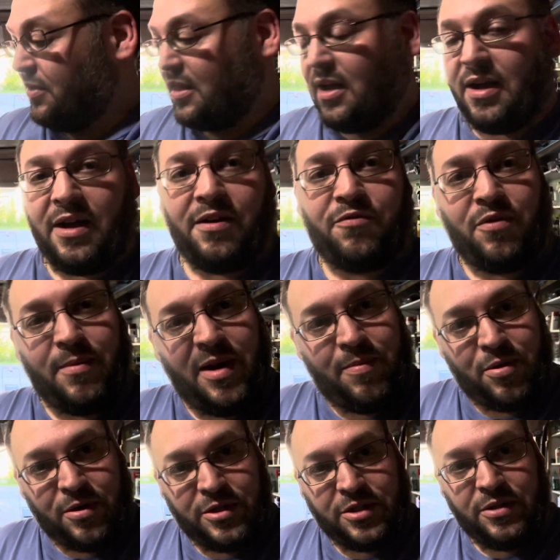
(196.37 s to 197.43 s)
for my
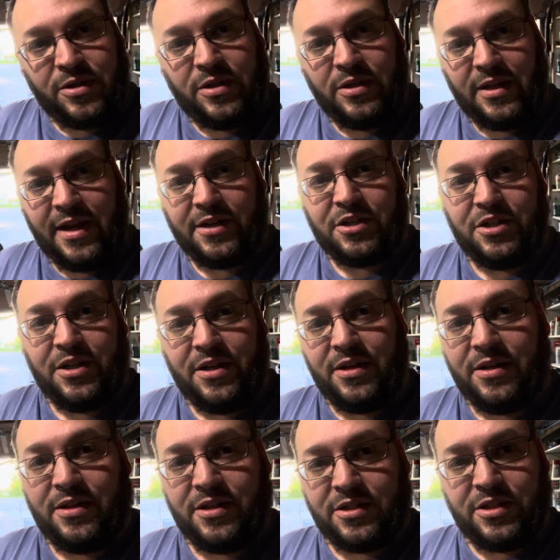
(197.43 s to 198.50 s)
personal
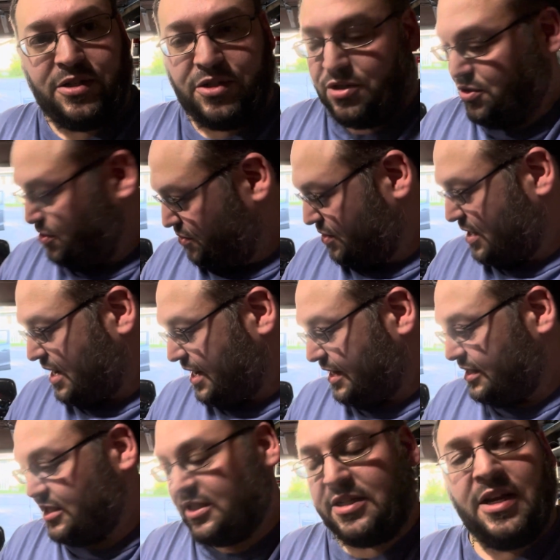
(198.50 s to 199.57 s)
collection. This is too
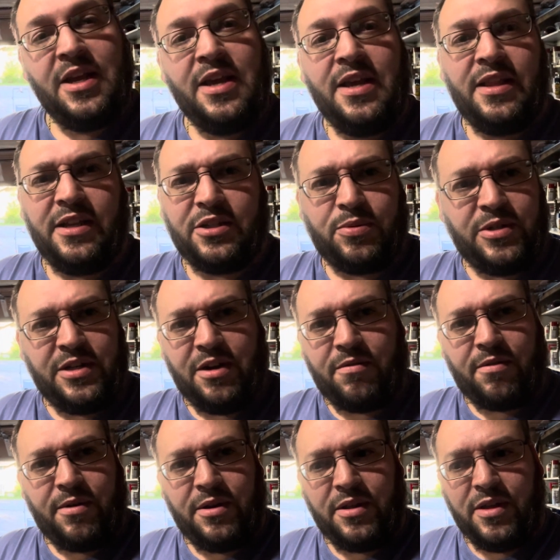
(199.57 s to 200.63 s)
nice. This was
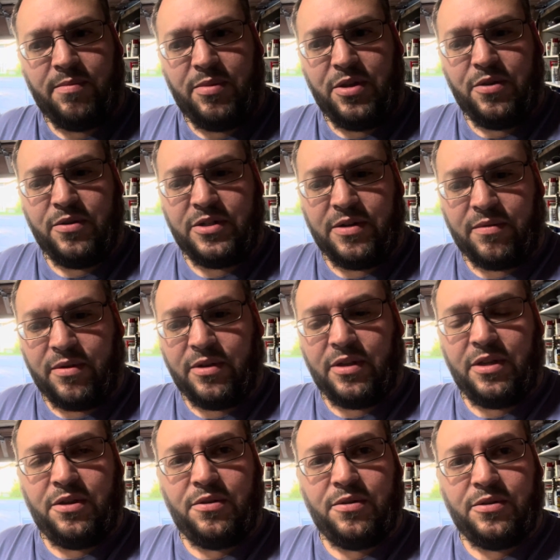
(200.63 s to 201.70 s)
never really abused, never
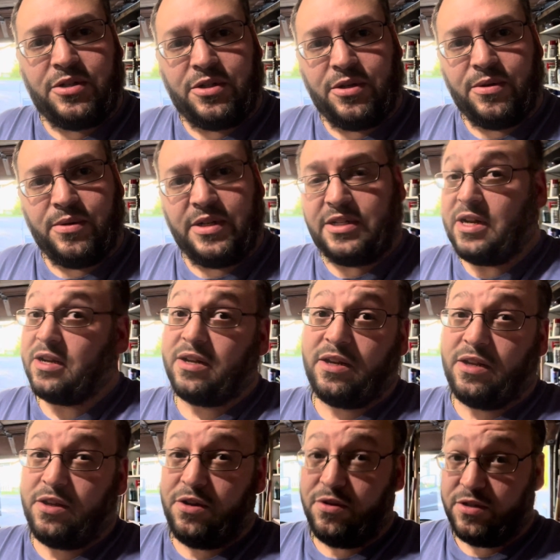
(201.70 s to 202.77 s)
really used, so it's not going
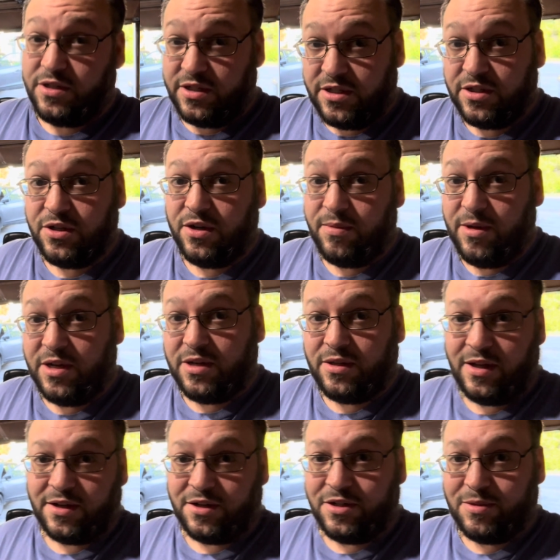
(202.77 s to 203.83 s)
to get used. This is going to be a
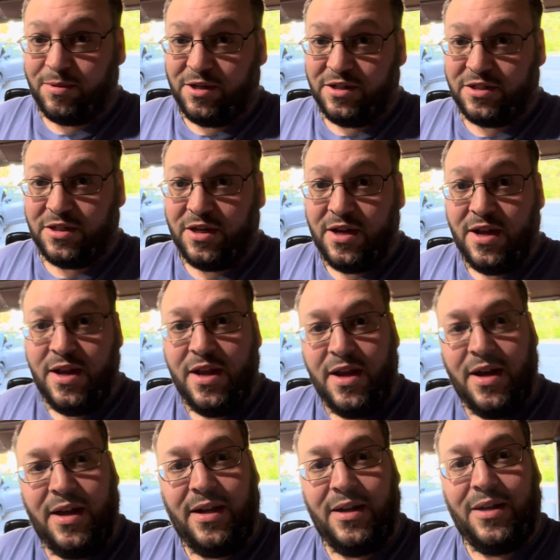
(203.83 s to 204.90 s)
collector's piece.
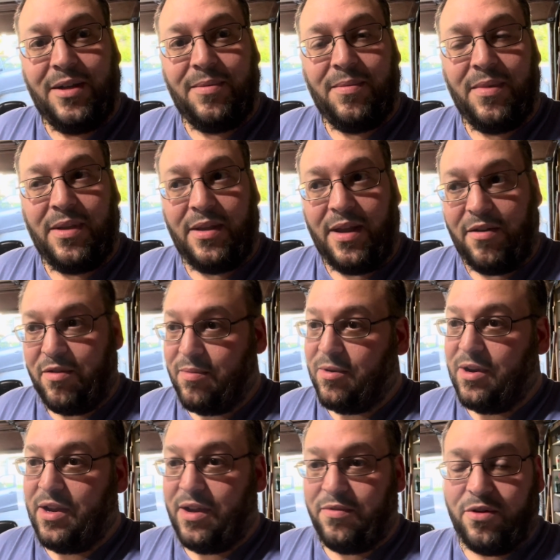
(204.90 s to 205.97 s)

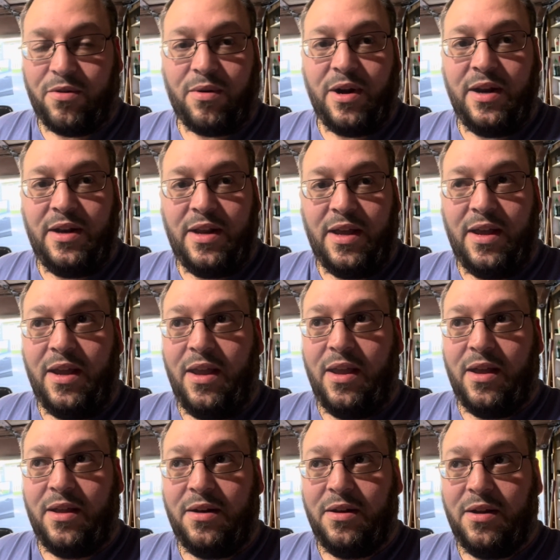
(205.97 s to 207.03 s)
Everyone have a great day,
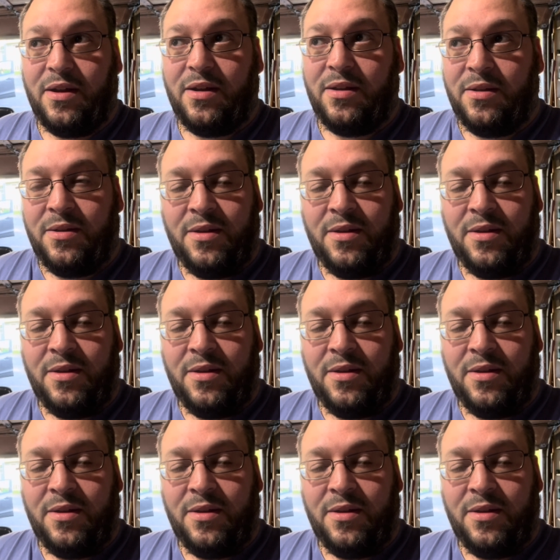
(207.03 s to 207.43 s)
and